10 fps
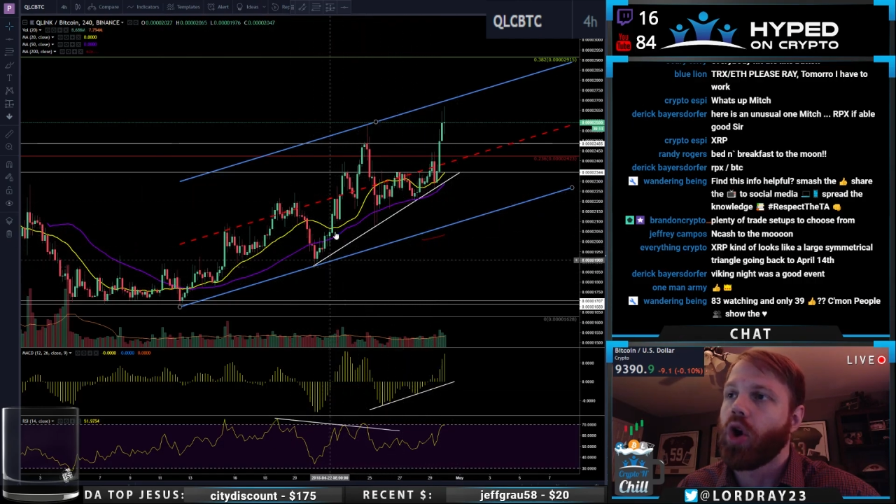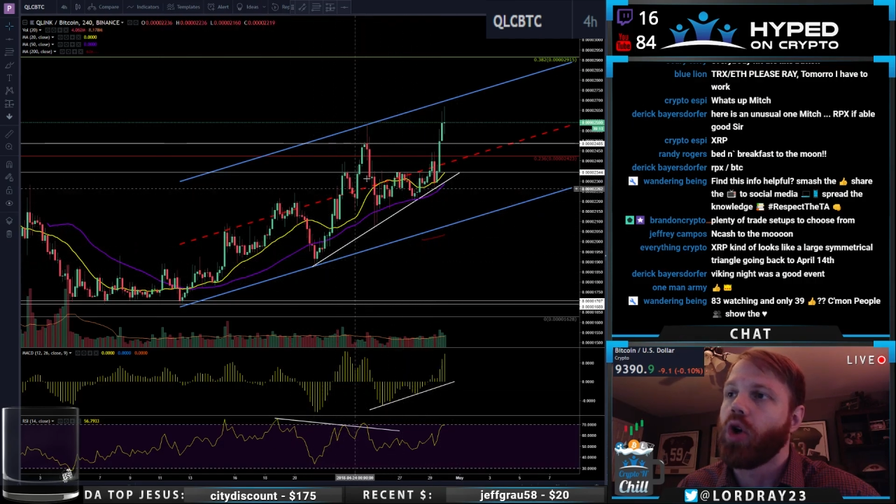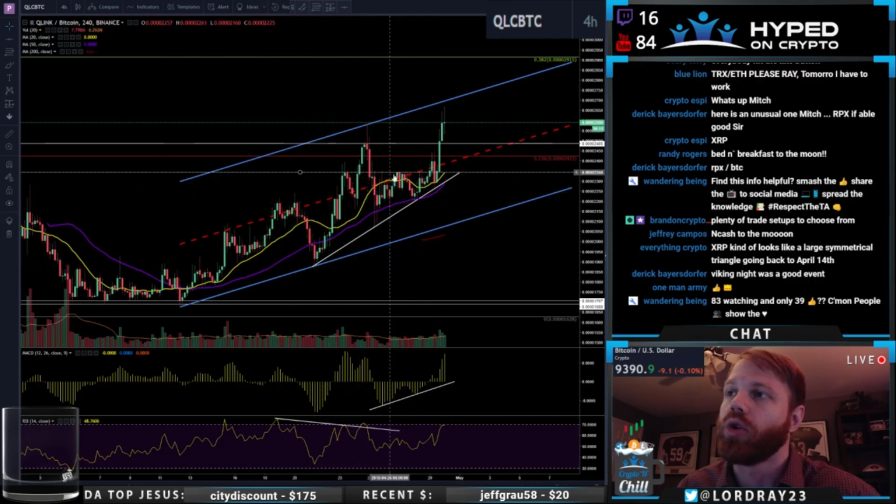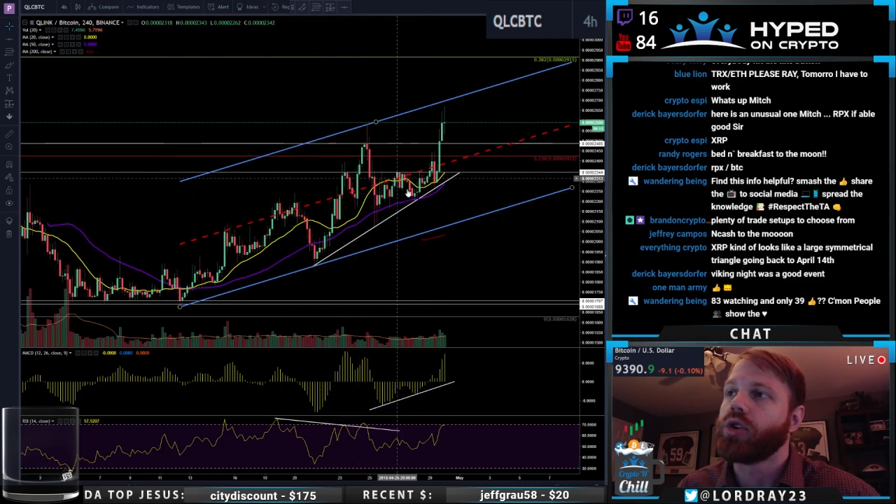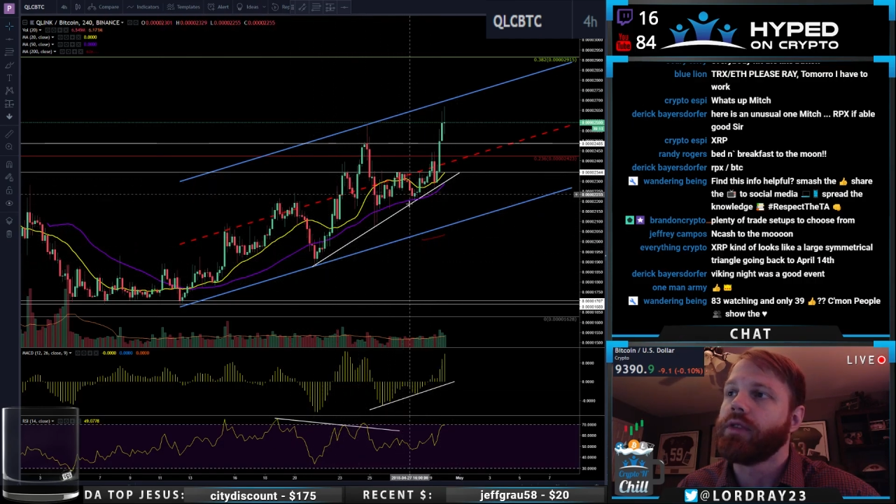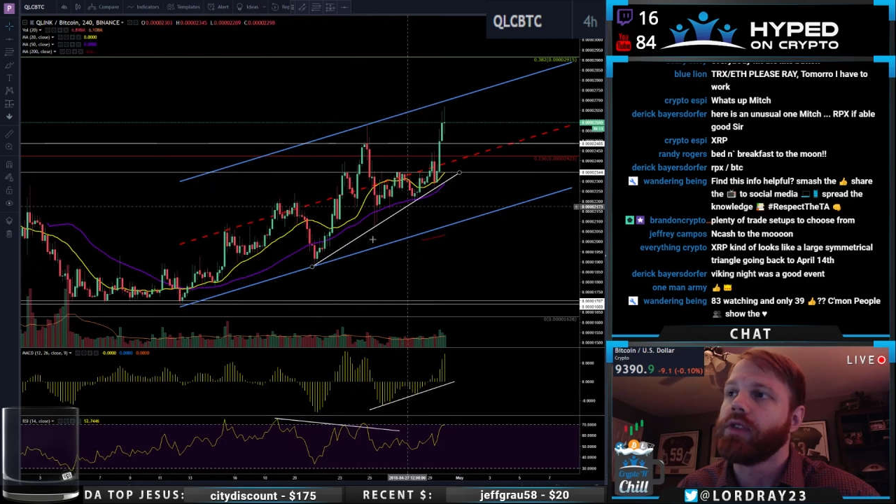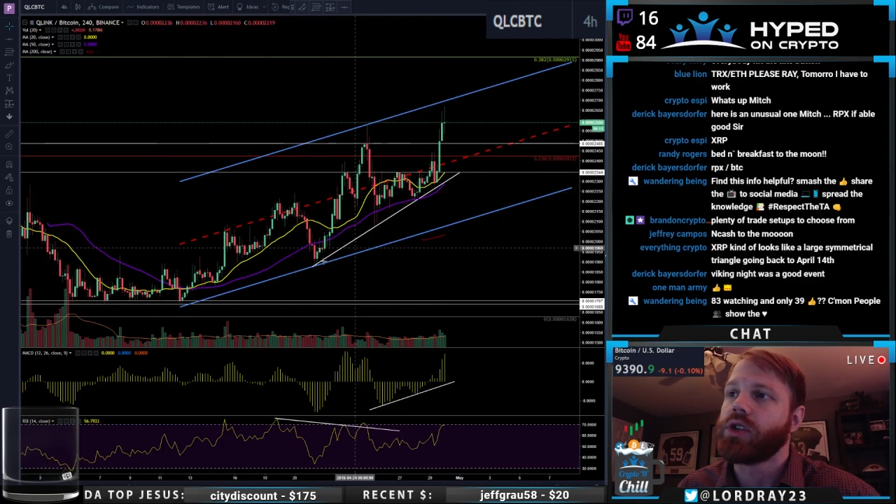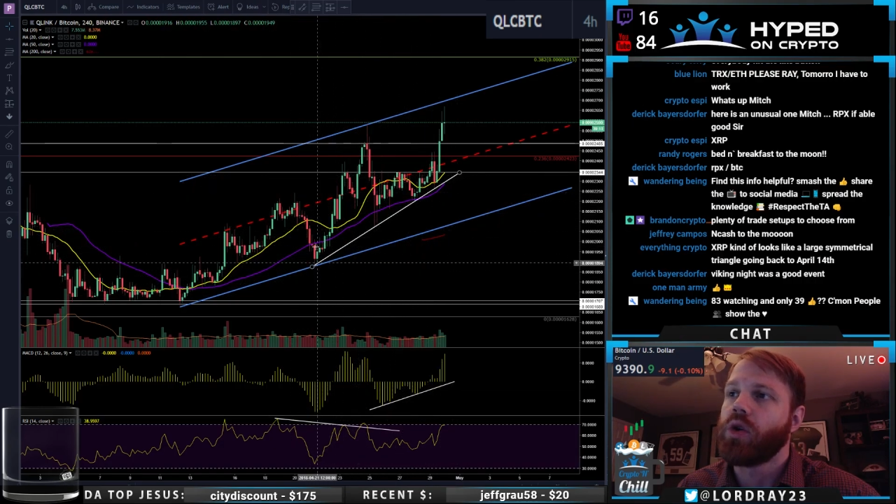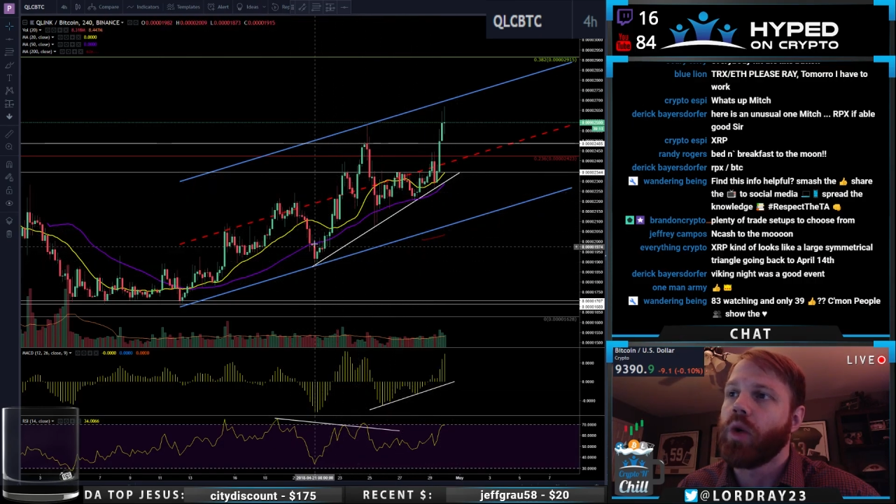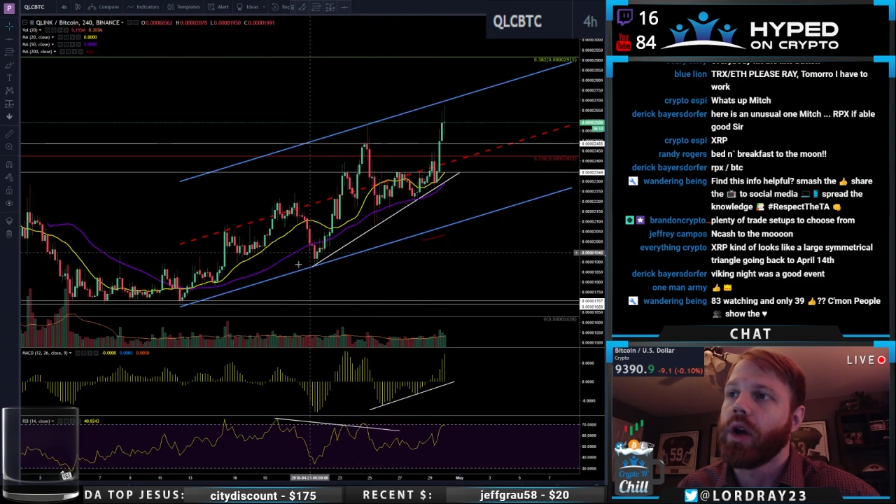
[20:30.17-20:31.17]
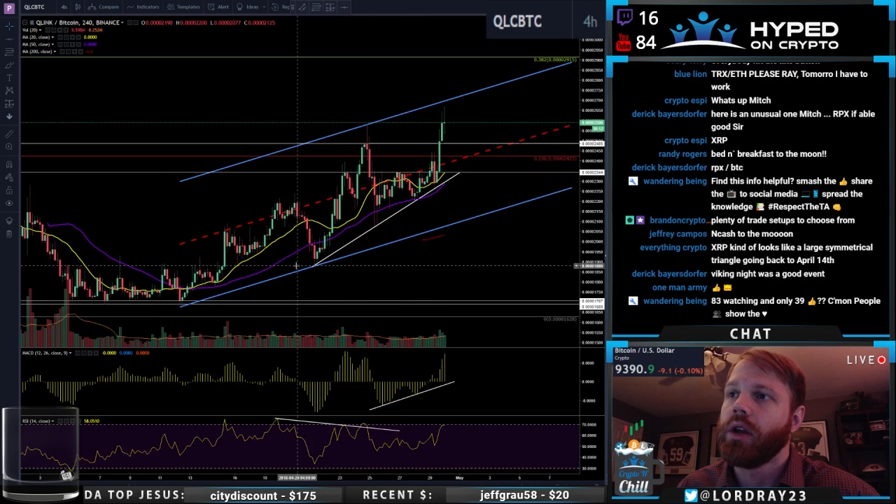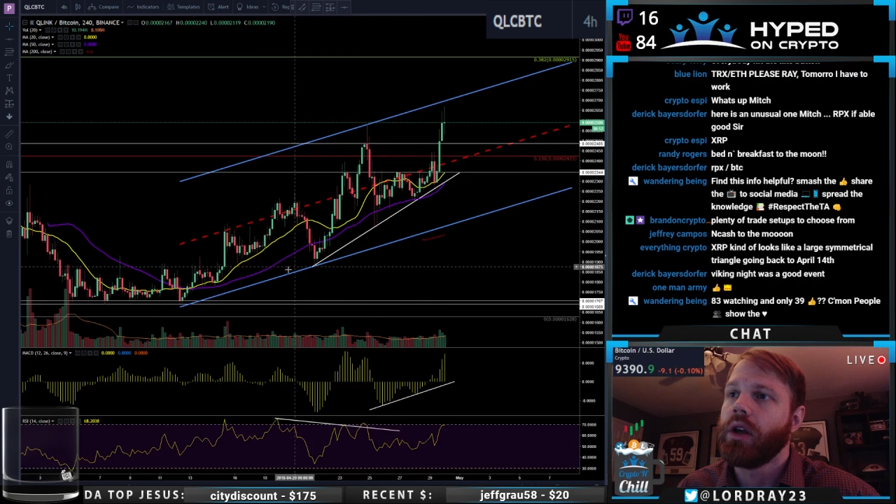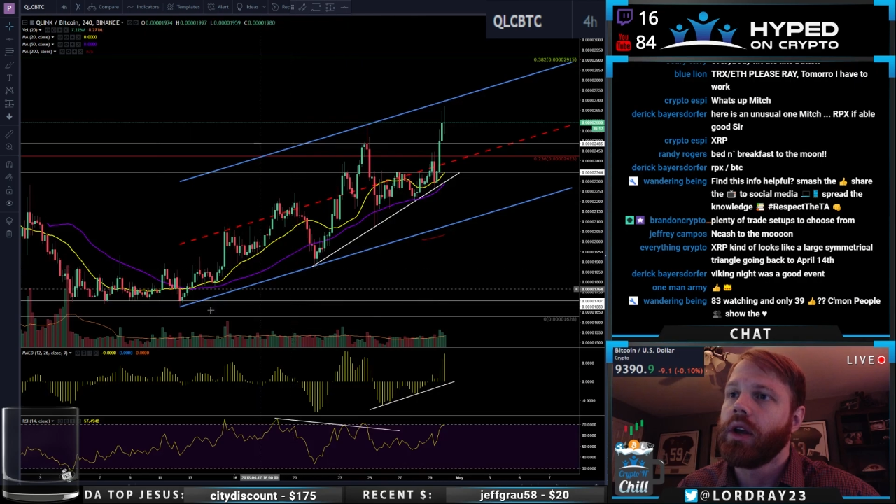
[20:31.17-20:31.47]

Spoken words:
owners of this coin